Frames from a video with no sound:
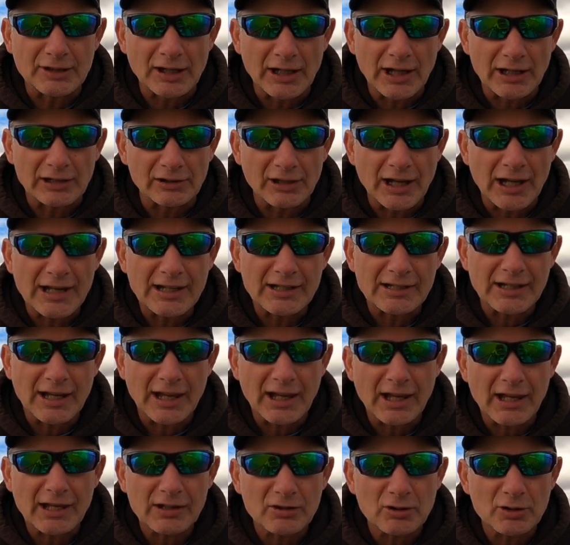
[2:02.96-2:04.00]
I like
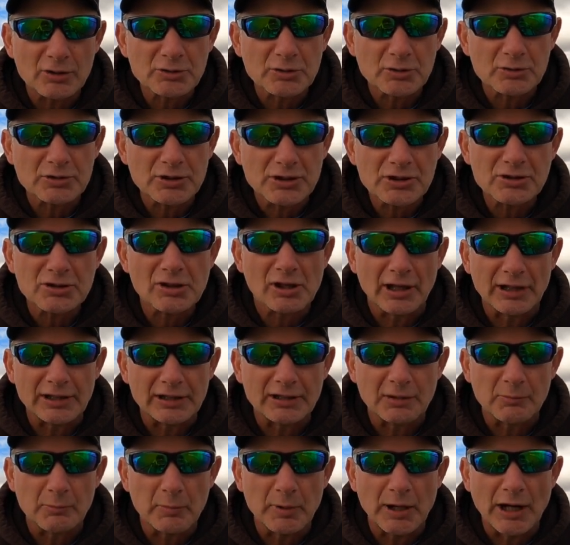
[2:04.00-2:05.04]
and also
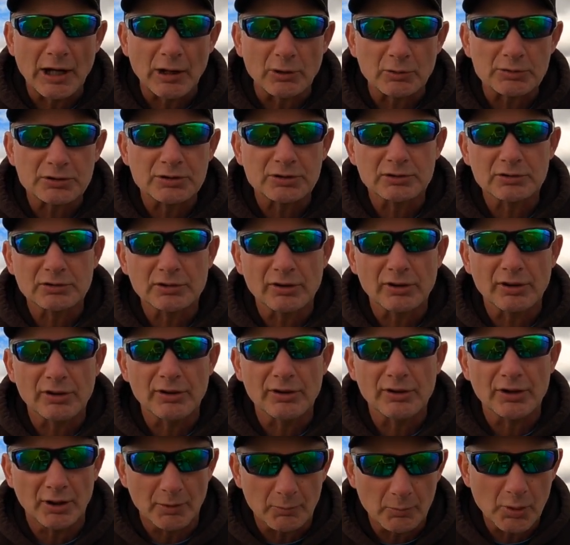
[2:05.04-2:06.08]
dislike about
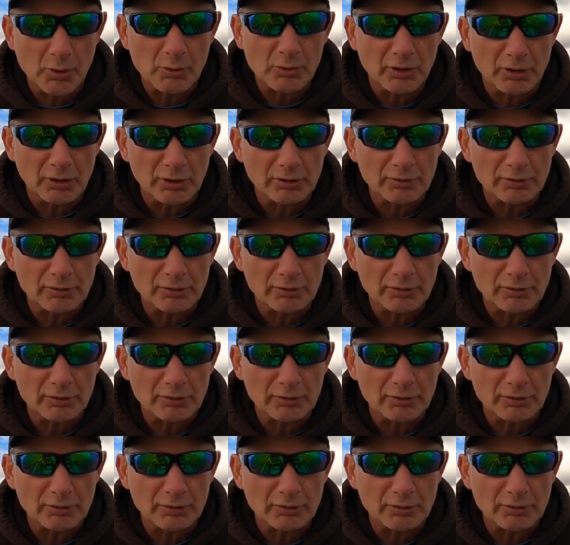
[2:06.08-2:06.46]
the motor.